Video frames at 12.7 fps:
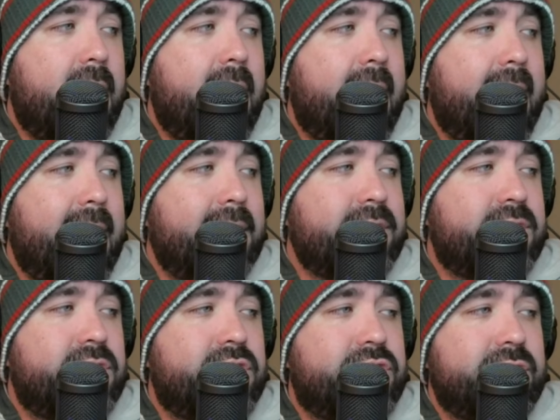and
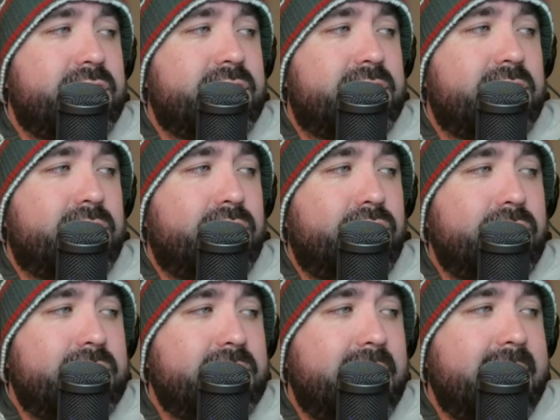just
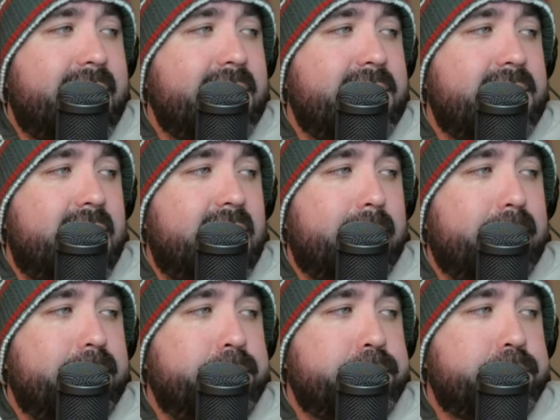looked like a
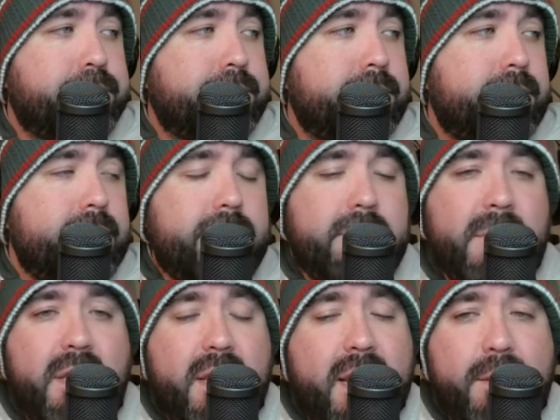team
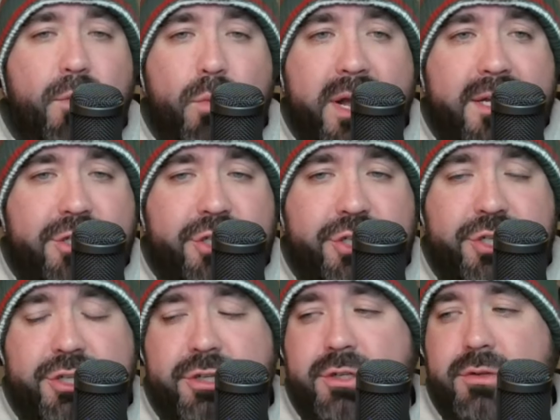in
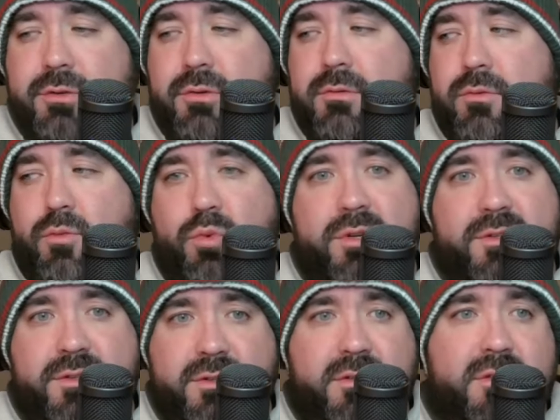which
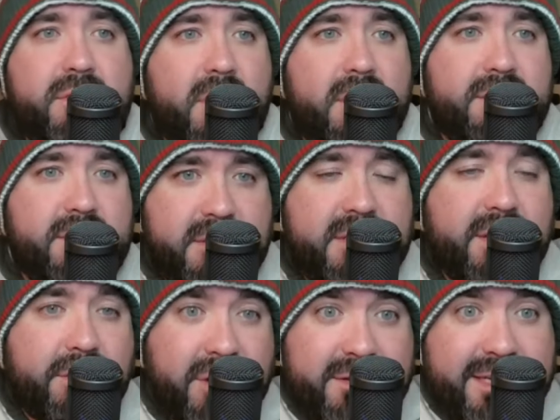was a
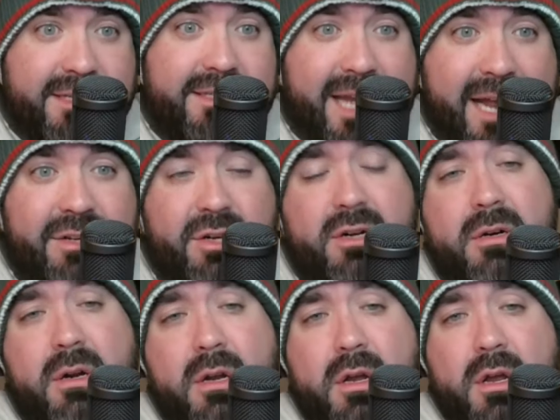serious contender
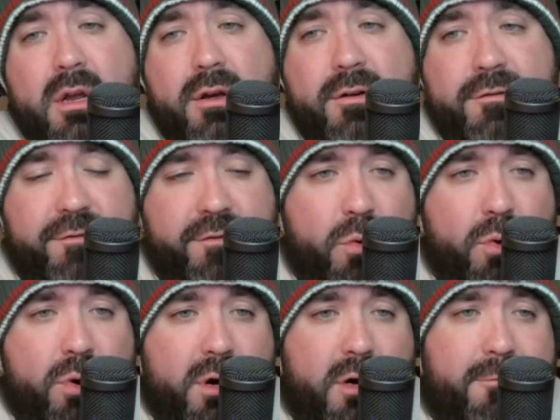
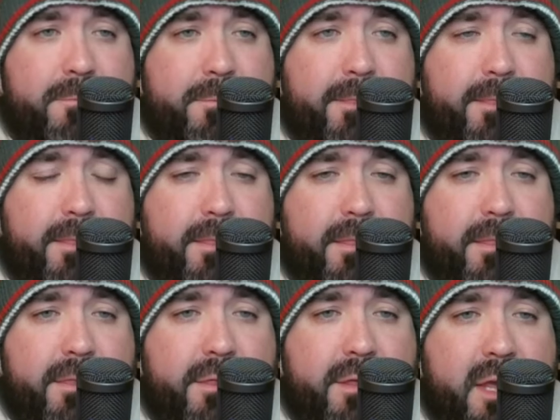for
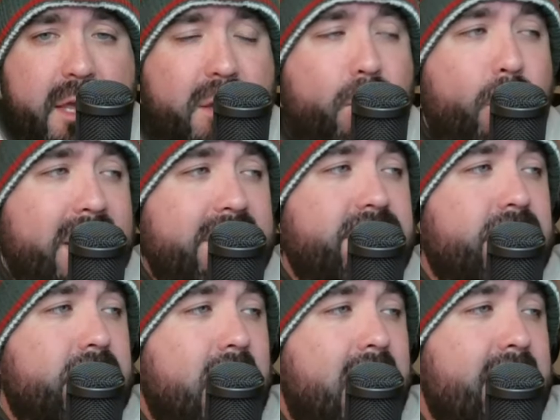the
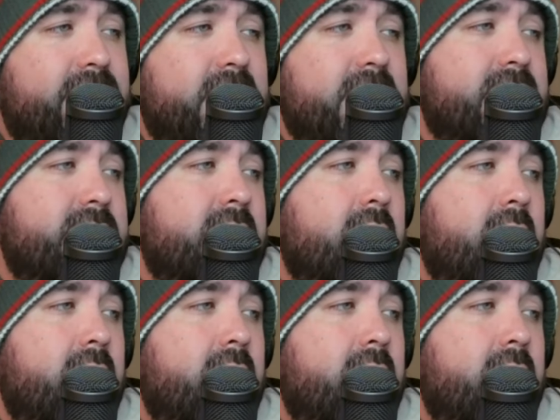Western Conference.